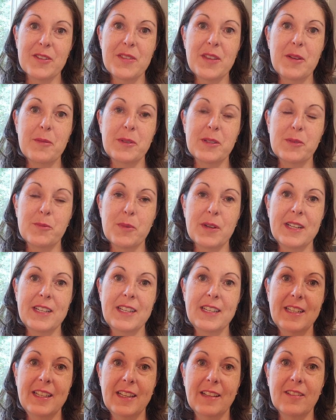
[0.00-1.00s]
that was written
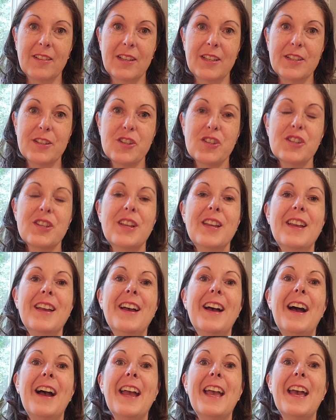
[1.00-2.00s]
in English,
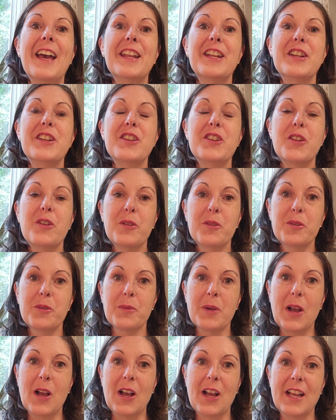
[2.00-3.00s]
I had it
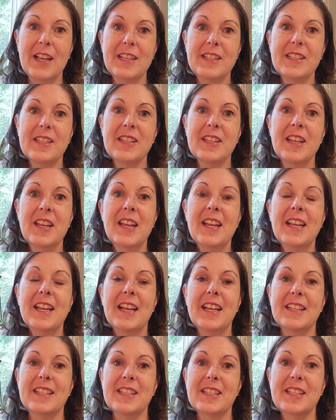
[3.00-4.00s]
notarized
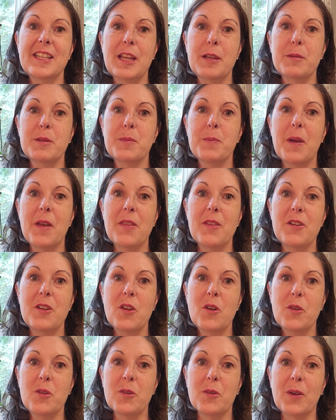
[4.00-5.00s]
and stamped by the
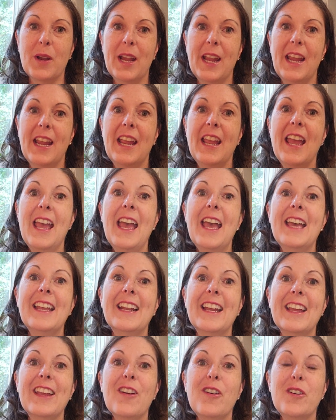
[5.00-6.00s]
notary, and
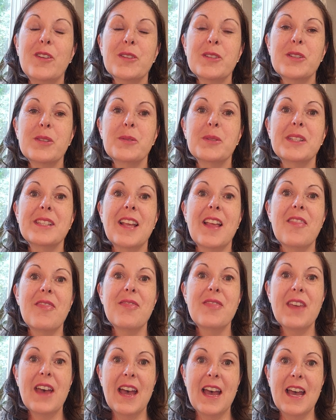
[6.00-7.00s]
I also
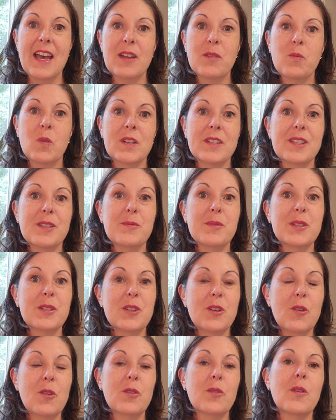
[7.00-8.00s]
sent that, once it was
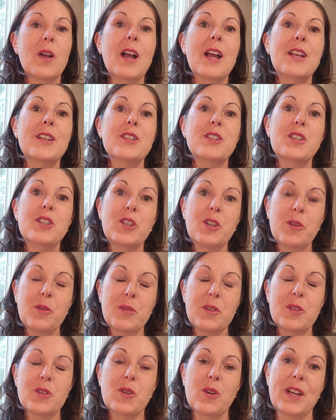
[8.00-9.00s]
notarized, to
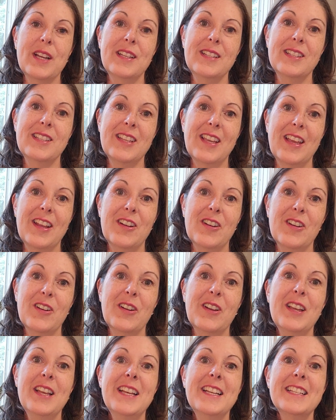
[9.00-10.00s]
the translator
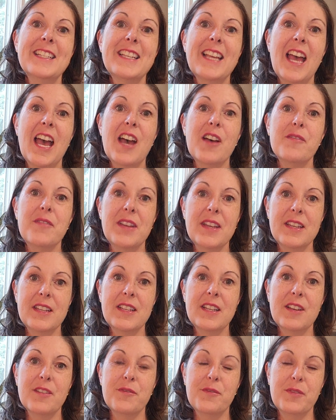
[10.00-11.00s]
to have
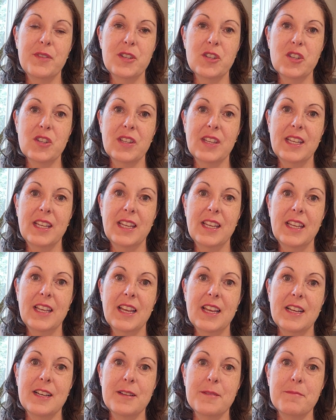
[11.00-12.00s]
it officially
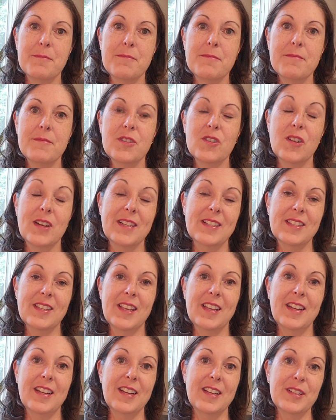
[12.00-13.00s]

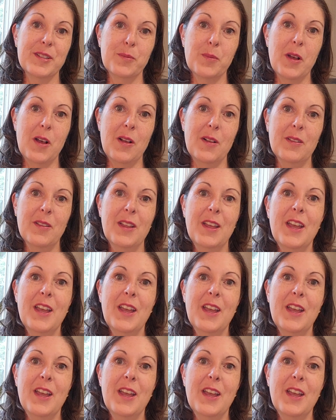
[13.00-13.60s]
translated as well.